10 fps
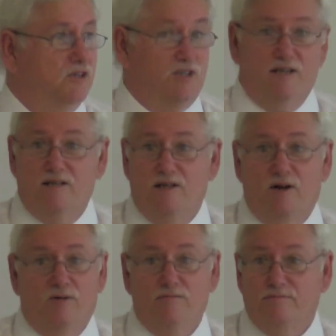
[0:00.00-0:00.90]
because uh,
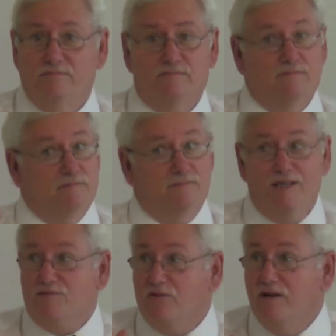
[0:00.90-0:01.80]
you know
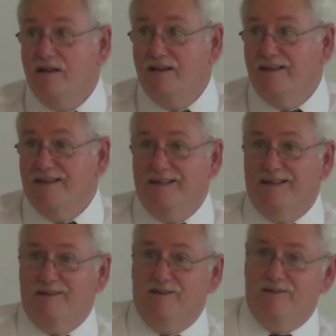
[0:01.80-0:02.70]
that's for
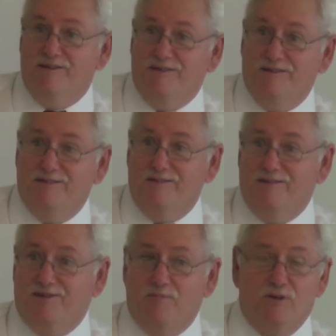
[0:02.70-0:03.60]

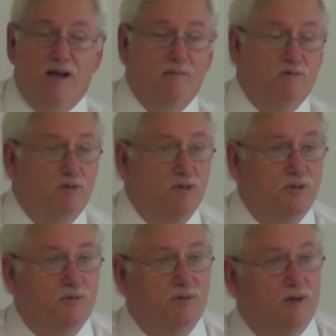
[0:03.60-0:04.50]
sometimes when
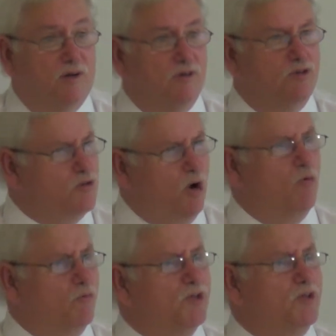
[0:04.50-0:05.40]
you you know you
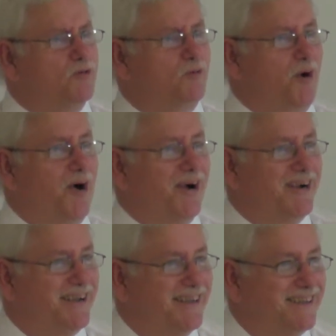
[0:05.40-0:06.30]
know when you do
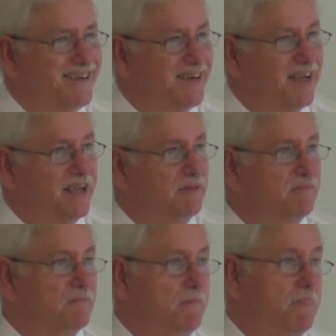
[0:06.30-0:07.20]
wrong okay
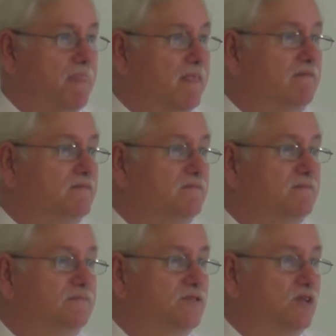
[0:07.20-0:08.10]

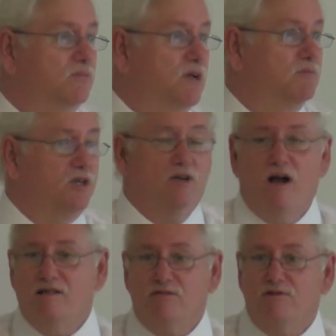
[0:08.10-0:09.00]
sometimes your
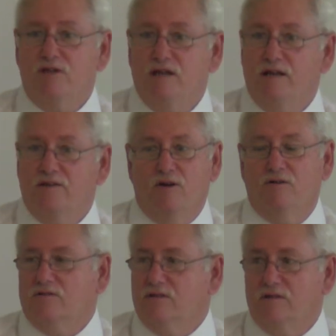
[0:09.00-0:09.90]
conscience tell you
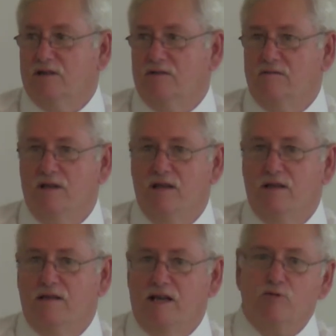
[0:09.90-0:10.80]
don't you know
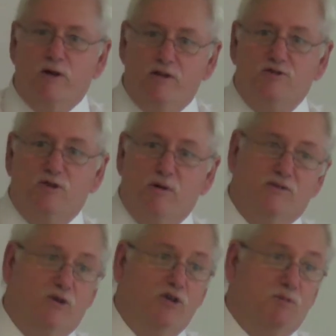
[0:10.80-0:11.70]
that's where you discern
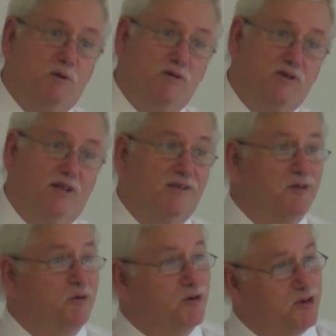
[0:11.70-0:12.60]
whether it's holy spirit
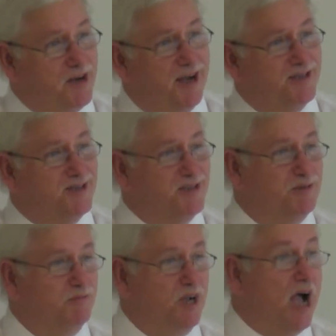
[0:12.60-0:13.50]
telling you or your
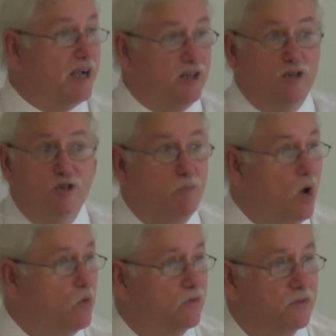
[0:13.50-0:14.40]
conscience god can use
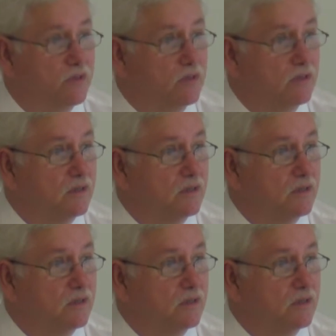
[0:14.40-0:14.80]
both